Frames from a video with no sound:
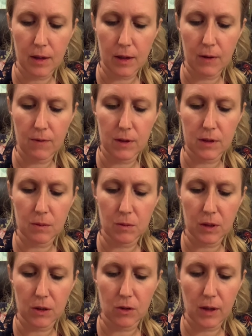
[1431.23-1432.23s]
Give it
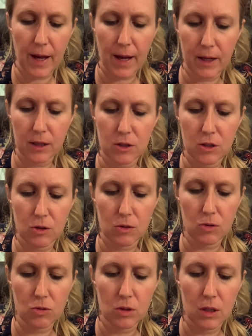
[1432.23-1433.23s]
some little
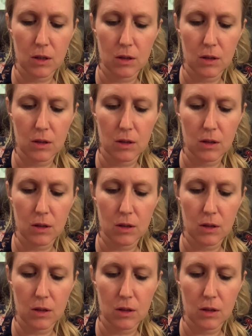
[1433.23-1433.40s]
attitude.